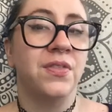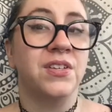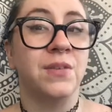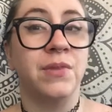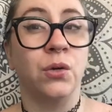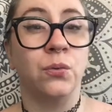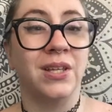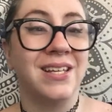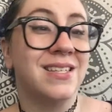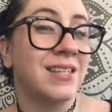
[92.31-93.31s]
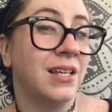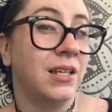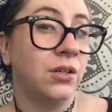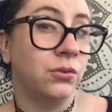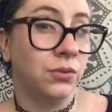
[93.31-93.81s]
There's something really
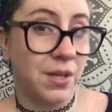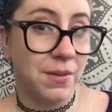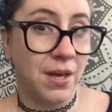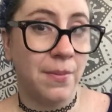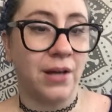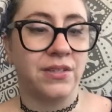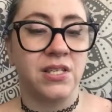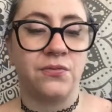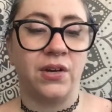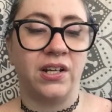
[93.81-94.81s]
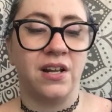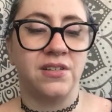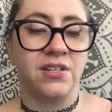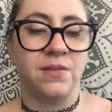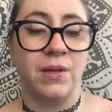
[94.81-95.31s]
slightly creamy about this fragrance.
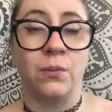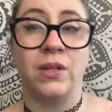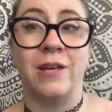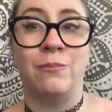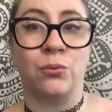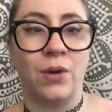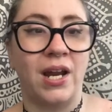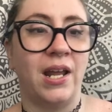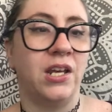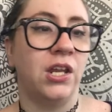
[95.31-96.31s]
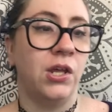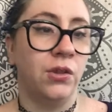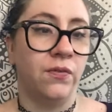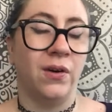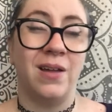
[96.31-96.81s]
There's something really bright and
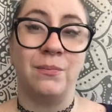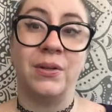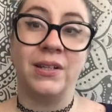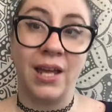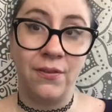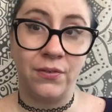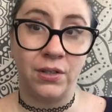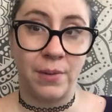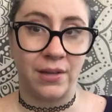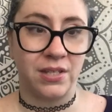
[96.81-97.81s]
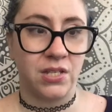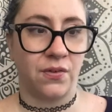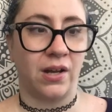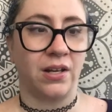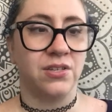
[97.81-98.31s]
youthful and playful about this
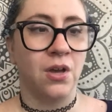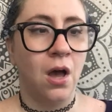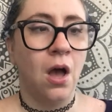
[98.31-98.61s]
fragrance.